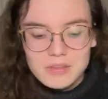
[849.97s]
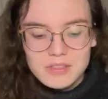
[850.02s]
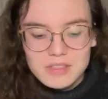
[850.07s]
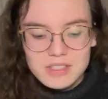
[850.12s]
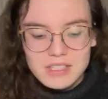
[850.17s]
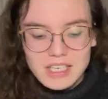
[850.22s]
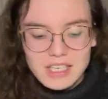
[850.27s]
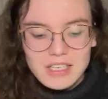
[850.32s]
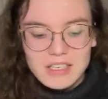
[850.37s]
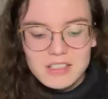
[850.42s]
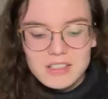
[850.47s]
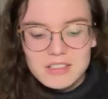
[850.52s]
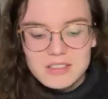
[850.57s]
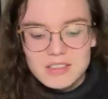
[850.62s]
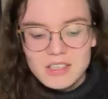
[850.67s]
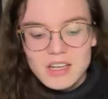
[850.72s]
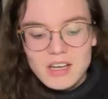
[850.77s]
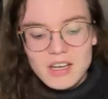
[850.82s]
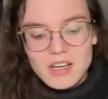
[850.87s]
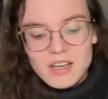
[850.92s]

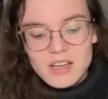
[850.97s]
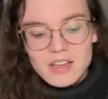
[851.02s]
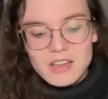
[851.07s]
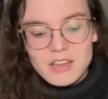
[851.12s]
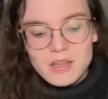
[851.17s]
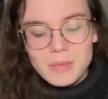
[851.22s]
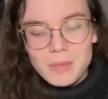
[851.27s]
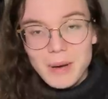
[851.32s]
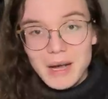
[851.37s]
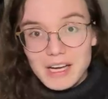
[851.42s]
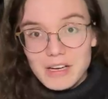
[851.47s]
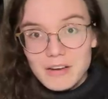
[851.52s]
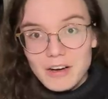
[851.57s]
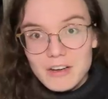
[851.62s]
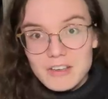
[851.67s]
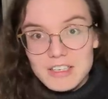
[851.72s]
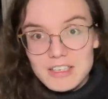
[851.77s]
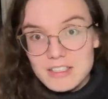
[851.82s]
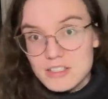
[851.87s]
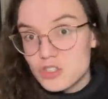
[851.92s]
stickers, the
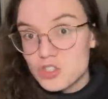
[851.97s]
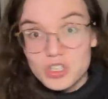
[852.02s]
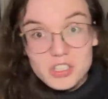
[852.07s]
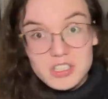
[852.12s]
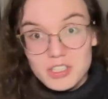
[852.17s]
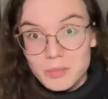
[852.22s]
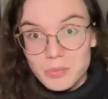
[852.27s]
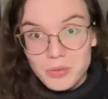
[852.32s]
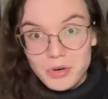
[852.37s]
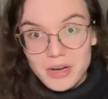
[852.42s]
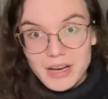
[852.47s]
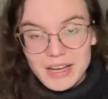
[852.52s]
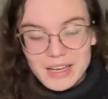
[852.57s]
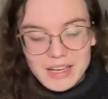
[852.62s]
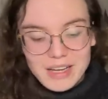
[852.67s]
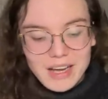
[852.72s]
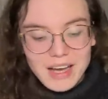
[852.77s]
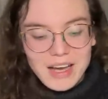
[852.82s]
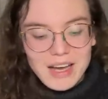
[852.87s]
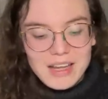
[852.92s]
background is just the
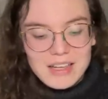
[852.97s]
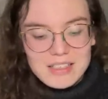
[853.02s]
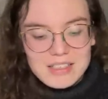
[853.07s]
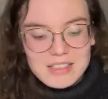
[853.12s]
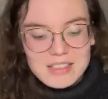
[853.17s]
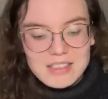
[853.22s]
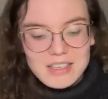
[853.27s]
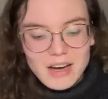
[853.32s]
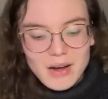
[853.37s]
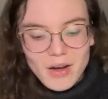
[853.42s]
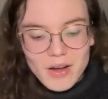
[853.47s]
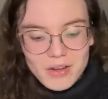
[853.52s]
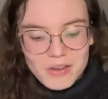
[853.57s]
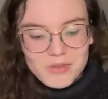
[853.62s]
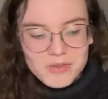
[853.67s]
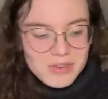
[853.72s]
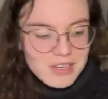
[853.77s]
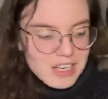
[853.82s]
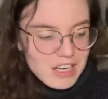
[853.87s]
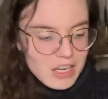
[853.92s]
brick and there
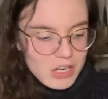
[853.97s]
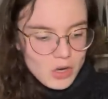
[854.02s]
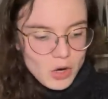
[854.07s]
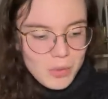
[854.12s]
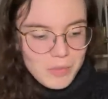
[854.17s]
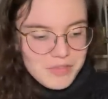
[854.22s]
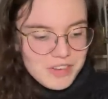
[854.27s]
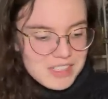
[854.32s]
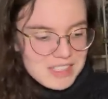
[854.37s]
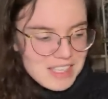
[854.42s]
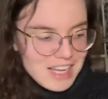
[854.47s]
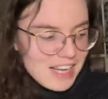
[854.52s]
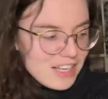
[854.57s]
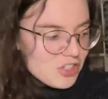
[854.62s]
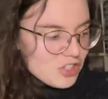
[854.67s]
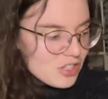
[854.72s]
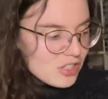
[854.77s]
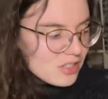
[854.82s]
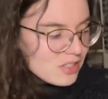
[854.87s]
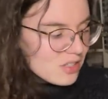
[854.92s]
aren't really like obvious
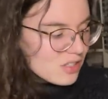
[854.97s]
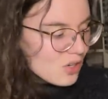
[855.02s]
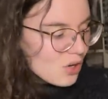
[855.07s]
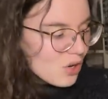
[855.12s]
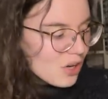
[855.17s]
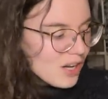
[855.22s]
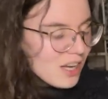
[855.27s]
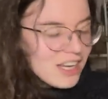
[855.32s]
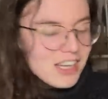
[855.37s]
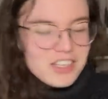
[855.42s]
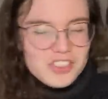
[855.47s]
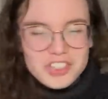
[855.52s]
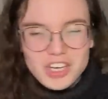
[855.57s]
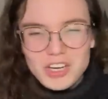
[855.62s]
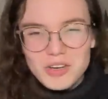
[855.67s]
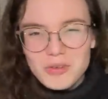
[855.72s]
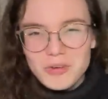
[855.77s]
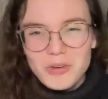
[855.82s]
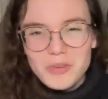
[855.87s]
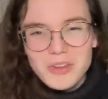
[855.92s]
edges in
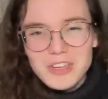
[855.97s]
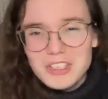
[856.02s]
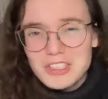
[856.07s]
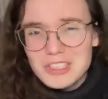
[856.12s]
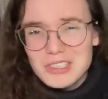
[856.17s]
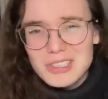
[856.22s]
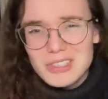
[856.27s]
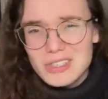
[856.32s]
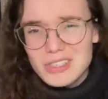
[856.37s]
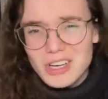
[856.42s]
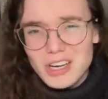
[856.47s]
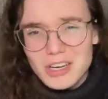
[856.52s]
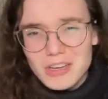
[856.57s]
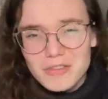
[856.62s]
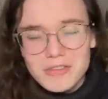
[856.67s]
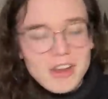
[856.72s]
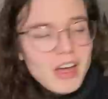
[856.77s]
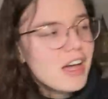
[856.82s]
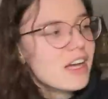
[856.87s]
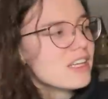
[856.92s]
general they just look kind
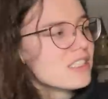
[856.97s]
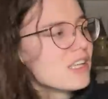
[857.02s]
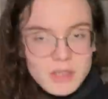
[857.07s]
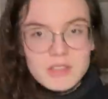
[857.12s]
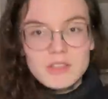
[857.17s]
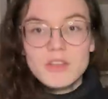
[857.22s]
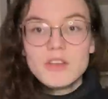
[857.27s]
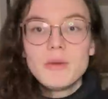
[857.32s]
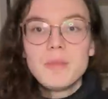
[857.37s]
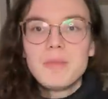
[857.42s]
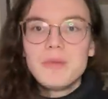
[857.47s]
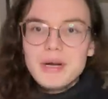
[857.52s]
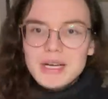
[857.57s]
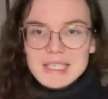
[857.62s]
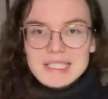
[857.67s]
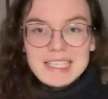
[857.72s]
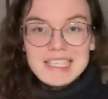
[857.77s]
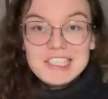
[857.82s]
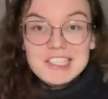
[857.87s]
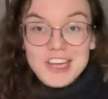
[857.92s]
of nice so the
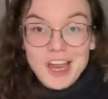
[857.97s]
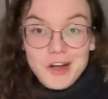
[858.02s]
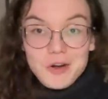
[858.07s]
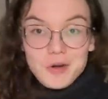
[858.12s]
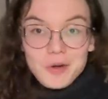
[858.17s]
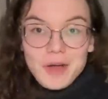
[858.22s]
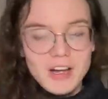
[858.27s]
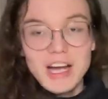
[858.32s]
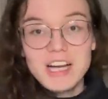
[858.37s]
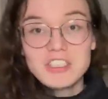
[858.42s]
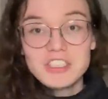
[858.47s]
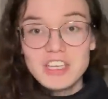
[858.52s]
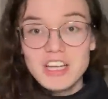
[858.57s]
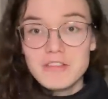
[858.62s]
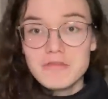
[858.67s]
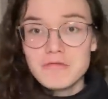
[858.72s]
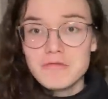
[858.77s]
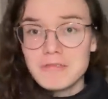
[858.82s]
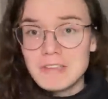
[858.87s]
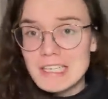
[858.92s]
bricks in general actually
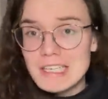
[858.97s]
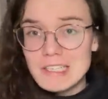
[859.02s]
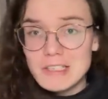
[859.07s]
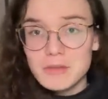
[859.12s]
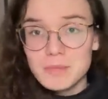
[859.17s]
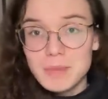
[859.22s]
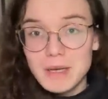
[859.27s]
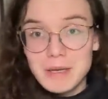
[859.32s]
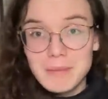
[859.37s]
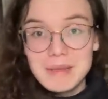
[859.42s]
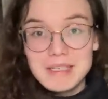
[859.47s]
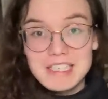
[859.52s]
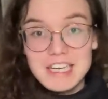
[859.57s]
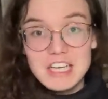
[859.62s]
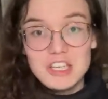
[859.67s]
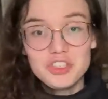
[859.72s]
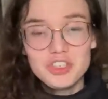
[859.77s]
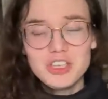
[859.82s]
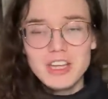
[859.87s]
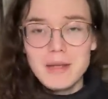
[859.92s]
have really good
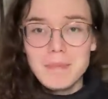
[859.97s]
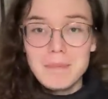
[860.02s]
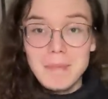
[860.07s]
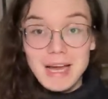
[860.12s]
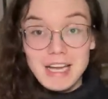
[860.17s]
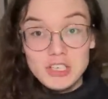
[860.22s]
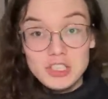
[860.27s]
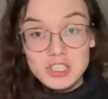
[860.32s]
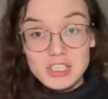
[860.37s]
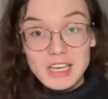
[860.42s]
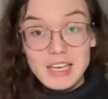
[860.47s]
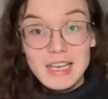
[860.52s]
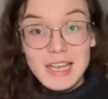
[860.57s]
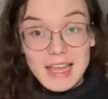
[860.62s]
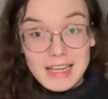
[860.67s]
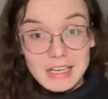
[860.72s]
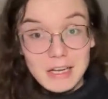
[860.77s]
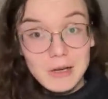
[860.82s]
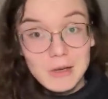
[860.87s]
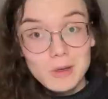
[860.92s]
pigmentation they match the
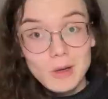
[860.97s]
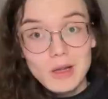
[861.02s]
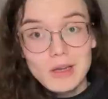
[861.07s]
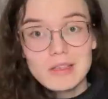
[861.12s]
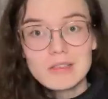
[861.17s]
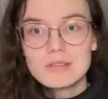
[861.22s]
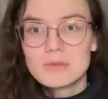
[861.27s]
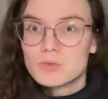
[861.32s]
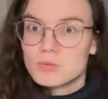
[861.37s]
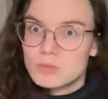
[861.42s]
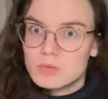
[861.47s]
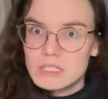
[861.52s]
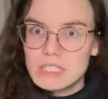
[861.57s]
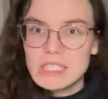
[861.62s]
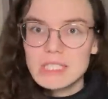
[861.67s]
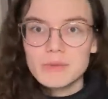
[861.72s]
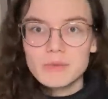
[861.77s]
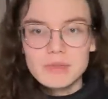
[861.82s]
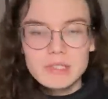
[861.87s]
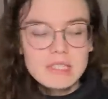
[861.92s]
lego colors
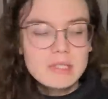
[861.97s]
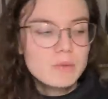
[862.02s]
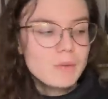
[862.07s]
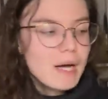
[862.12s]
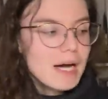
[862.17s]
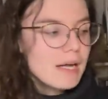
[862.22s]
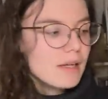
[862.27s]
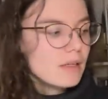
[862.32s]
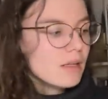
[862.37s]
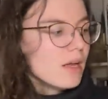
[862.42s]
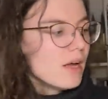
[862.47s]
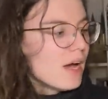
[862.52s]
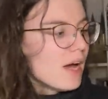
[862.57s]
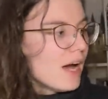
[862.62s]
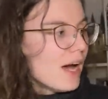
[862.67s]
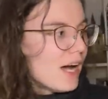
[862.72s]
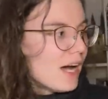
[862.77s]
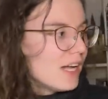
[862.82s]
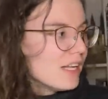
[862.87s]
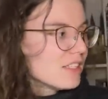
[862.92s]
really really well
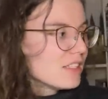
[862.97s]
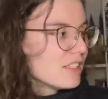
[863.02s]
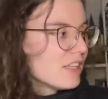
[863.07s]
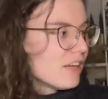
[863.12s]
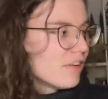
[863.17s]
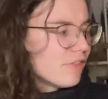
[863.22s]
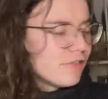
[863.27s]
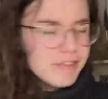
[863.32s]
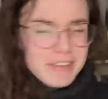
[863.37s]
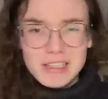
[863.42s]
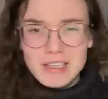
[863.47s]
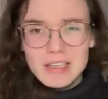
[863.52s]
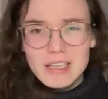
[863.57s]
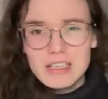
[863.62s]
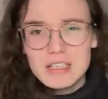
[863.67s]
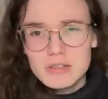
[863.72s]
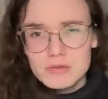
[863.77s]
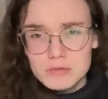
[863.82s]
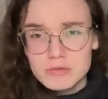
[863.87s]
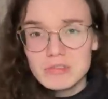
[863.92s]
and they feel
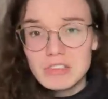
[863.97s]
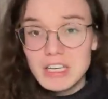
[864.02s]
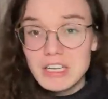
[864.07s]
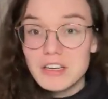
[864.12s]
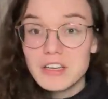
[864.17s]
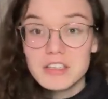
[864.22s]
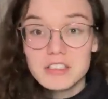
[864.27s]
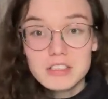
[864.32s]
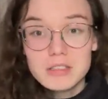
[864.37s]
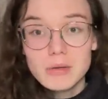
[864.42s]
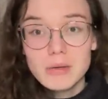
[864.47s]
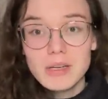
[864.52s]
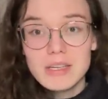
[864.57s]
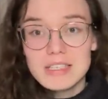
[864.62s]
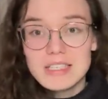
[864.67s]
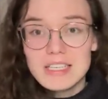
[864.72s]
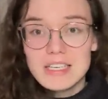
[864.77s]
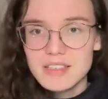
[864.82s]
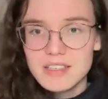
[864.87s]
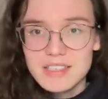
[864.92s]
like a really nice
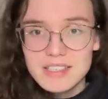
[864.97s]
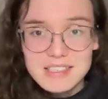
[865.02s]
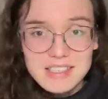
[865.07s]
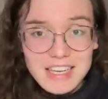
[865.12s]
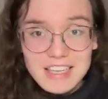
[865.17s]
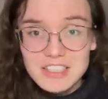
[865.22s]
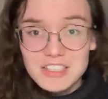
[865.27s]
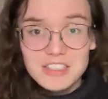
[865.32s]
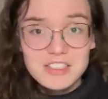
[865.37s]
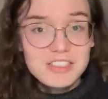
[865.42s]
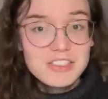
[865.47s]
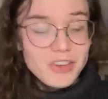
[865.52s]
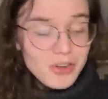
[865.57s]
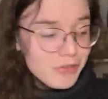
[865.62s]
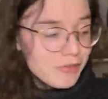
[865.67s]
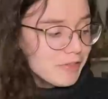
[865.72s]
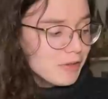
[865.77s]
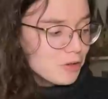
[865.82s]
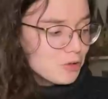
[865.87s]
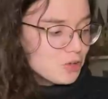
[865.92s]
quality this set does
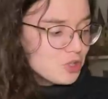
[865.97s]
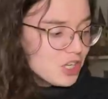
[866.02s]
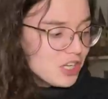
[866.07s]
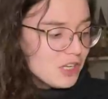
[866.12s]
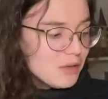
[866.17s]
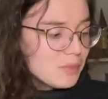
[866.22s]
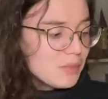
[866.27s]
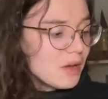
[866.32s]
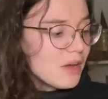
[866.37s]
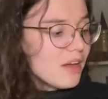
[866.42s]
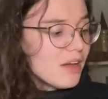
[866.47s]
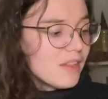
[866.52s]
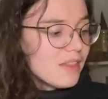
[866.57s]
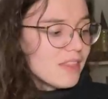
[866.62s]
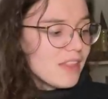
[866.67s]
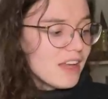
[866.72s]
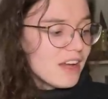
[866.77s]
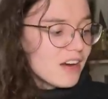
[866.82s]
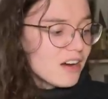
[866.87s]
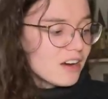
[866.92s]
not feel cheap
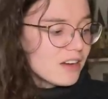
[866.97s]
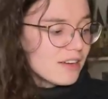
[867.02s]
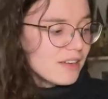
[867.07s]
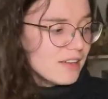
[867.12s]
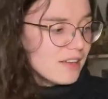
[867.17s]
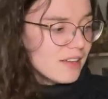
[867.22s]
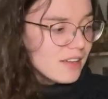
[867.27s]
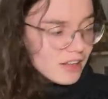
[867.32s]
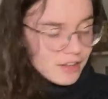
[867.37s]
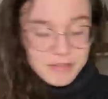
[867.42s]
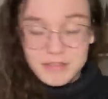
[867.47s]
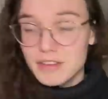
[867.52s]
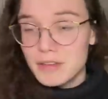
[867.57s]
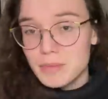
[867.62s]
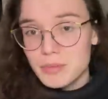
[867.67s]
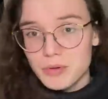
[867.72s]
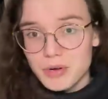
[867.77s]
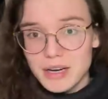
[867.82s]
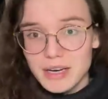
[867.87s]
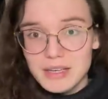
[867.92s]
they are lovely
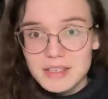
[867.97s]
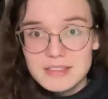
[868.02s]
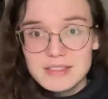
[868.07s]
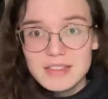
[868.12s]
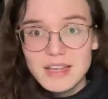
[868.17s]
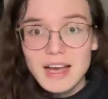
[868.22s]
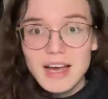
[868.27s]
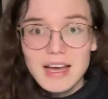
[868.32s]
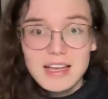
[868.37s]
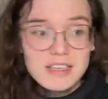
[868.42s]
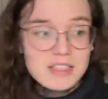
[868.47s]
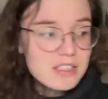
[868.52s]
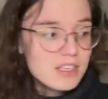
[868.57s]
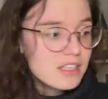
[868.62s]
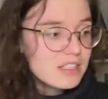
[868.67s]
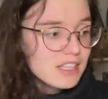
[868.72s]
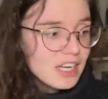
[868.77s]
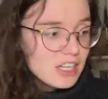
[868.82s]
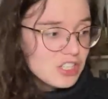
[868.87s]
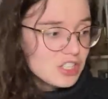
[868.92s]
bricks and
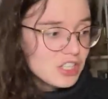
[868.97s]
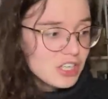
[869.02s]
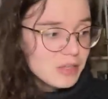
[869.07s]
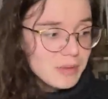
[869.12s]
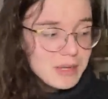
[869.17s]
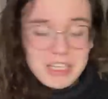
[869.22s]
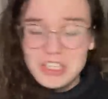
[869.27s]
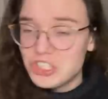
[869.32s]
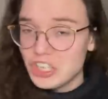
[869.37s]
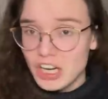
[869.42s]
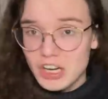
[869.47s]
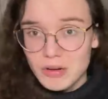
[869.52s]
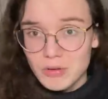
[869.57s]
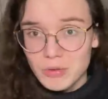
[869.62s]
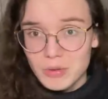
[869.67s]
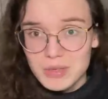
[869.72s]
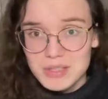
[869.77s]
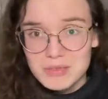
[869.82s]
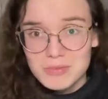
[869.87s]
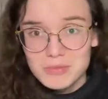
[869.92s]
attaching them in
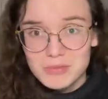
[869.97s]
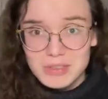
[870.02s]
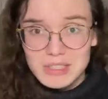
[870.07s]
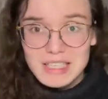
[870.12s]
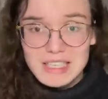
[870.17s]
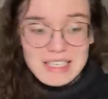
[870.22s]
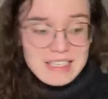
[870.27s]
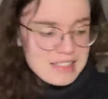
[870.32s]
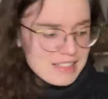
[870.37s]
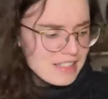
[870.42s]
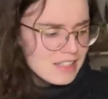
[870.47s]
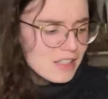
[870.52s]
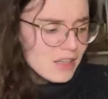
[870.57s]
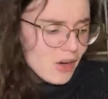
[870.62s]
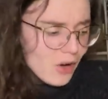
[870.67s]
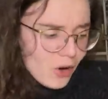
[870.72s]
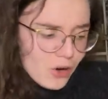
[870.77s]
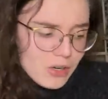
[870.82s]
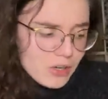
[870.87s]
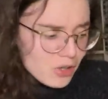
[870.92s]
general is really easy.
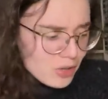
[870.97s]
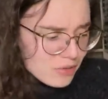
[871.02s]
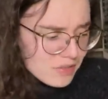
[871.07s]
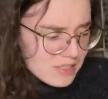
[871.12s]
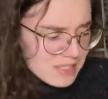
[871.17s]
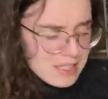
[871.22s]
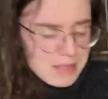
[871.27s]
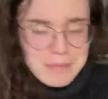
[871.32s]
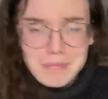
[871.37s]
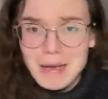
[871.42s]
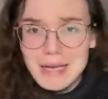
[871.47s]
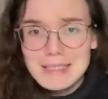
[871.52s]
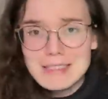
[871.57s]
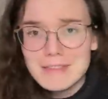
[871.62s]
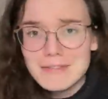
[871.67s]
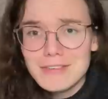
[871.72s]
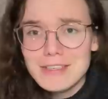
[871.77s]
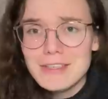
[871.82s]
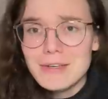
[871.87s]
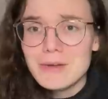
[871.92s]
The only obviously
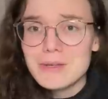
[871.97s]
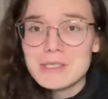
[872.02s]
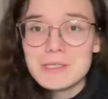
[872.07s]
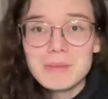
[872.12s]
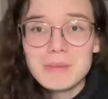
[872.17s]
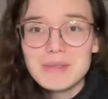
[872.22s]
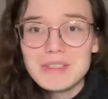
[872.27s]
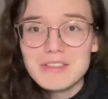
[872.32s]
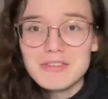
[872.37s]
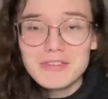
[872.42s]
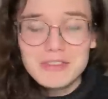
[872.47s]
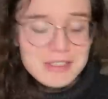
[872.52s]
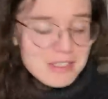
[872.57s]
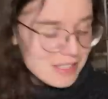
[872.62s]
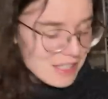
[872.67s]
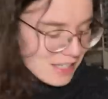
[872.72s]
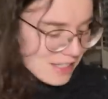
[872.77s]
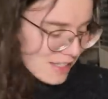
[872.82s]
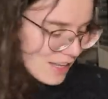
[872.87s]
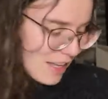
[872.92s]
massively noticeable difference
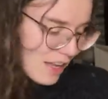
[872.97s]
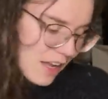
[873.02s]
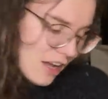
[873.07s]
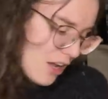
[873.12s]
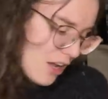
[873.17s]
is that